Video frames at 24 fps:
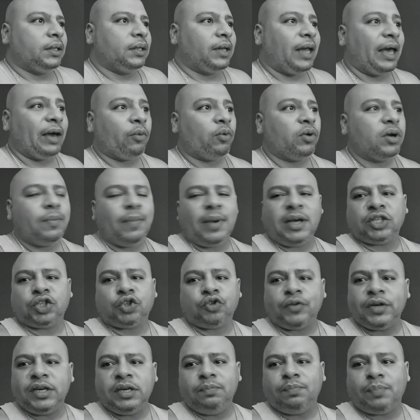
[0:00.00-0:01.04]
like one of my
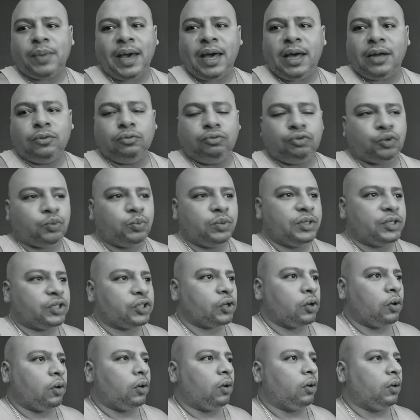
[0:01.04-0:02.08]
dream battles
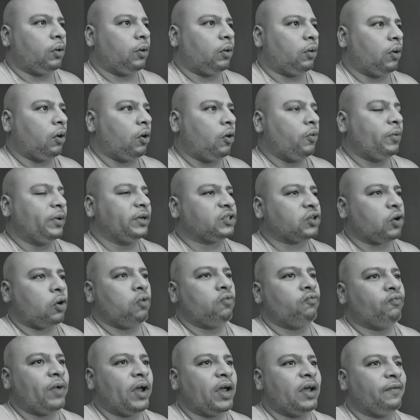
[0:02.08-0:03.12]
was always
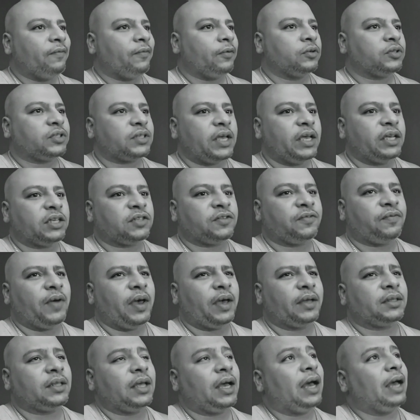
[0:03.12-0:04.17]
O-Red versus X
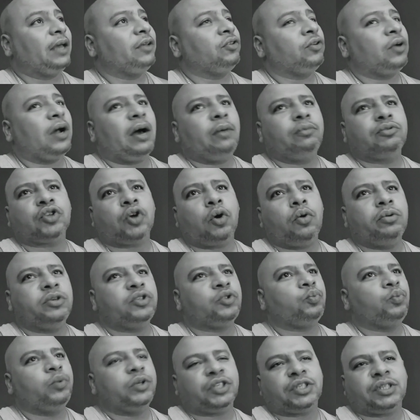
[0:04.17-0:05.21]
Factor. You know, I was
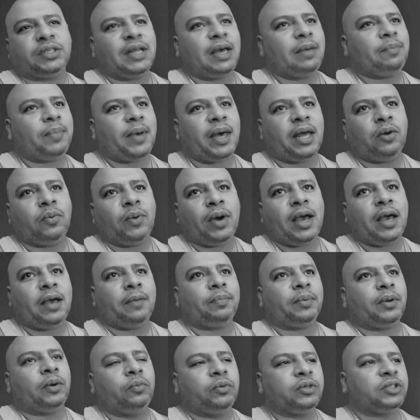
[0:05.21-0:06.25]
always wishing that battle would
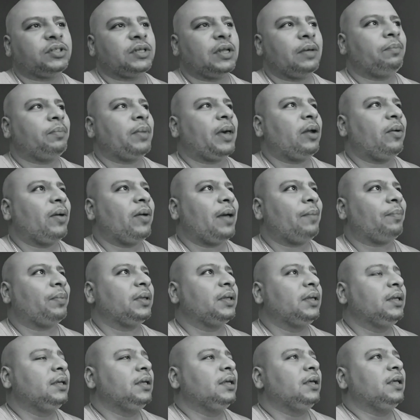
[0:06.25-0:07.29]
happen and wishing that battle would
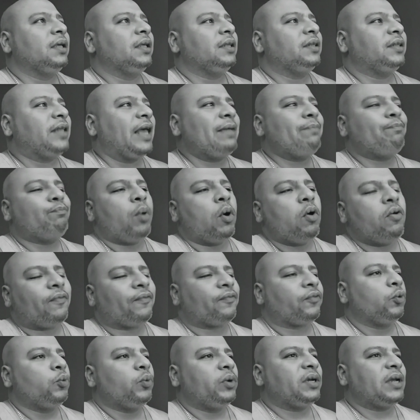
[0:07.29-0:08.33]
happen. They
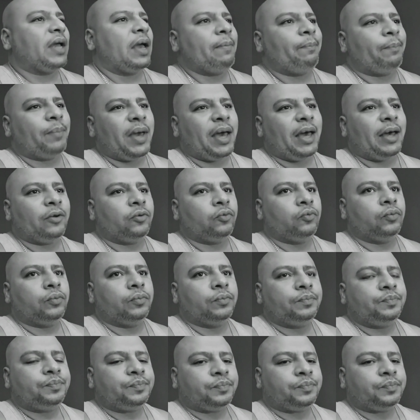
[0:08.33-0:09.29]
both ruined that battle.